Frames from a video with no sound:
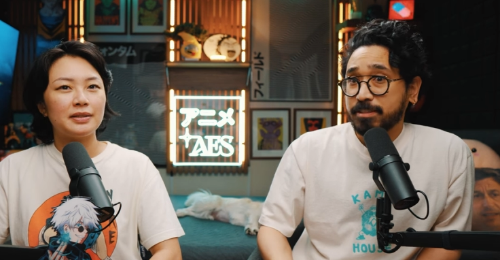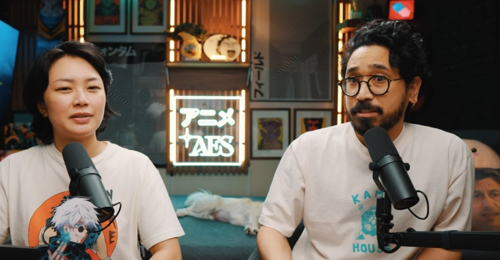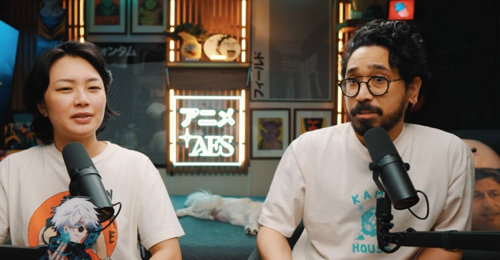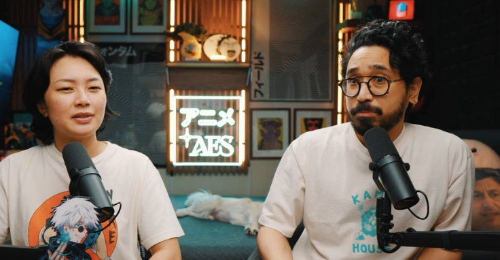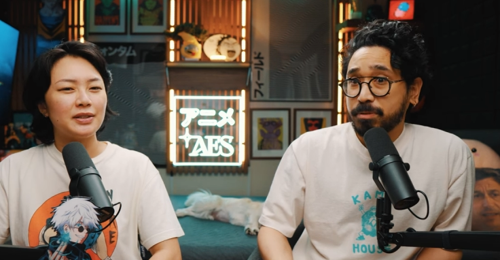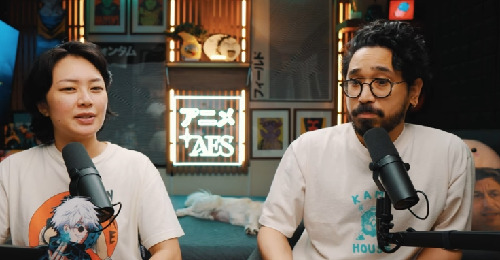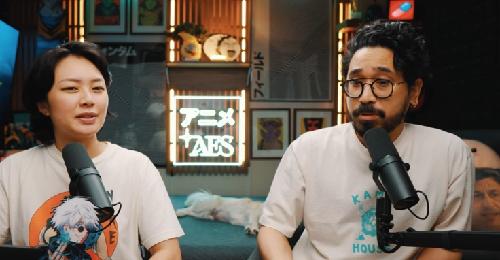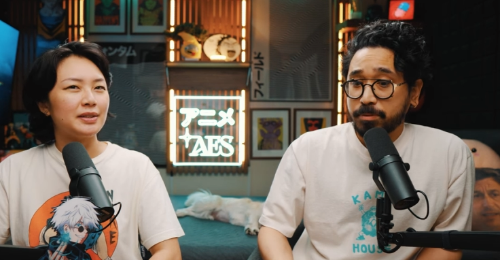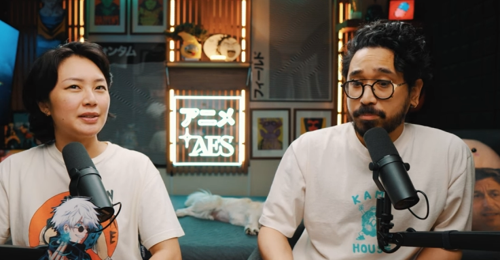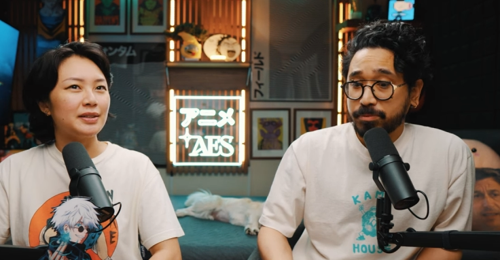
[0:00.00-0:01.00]
Speaker 1: he keeps them
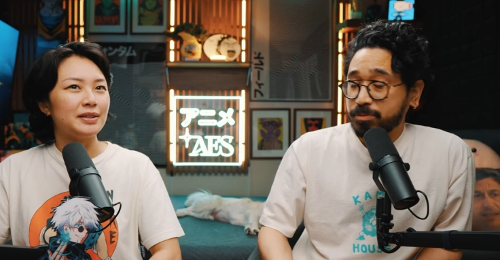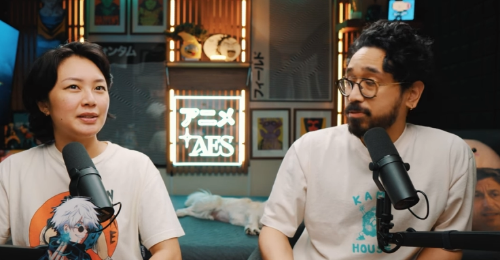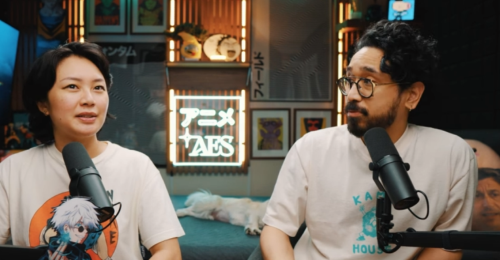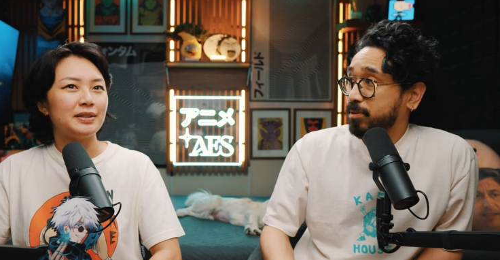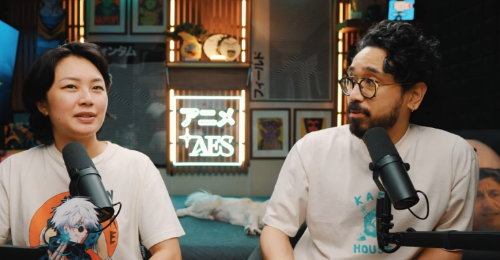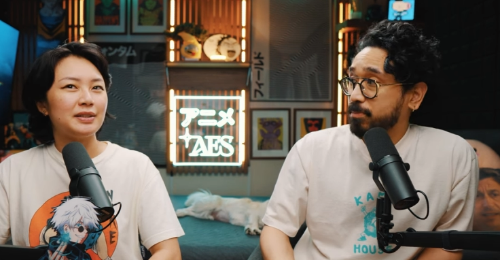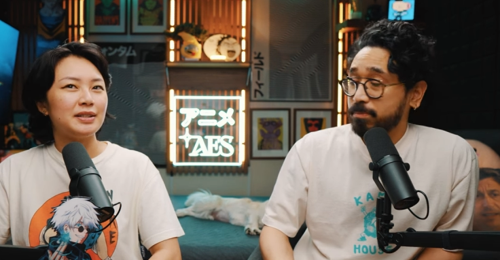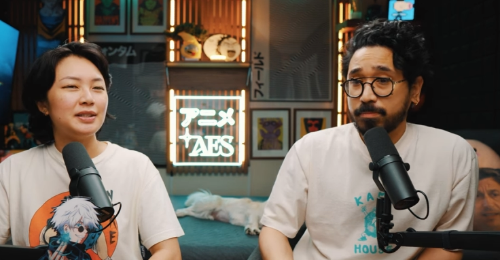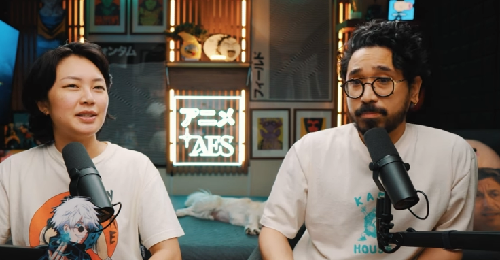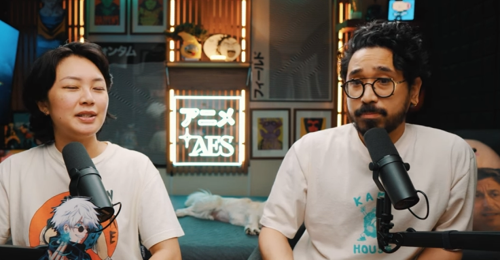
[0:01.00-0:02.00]
in a prison realm
Speaker 2: is he gonna